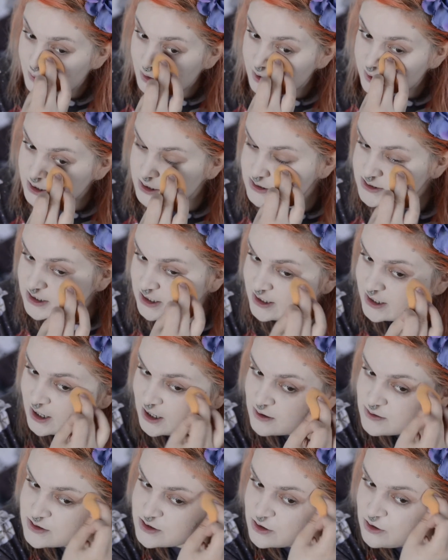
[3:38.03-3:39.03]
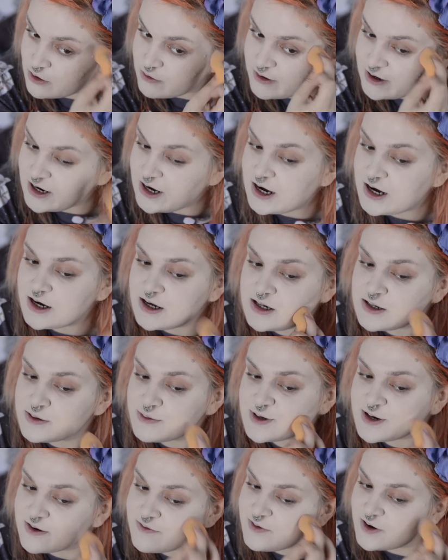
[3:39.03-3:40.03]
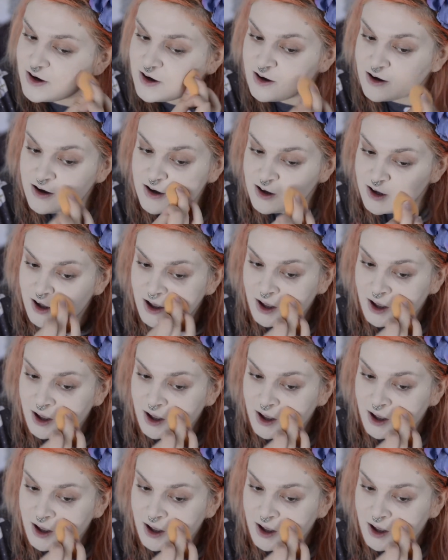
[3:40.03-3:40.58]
like sending out to L'Oreal or whatever.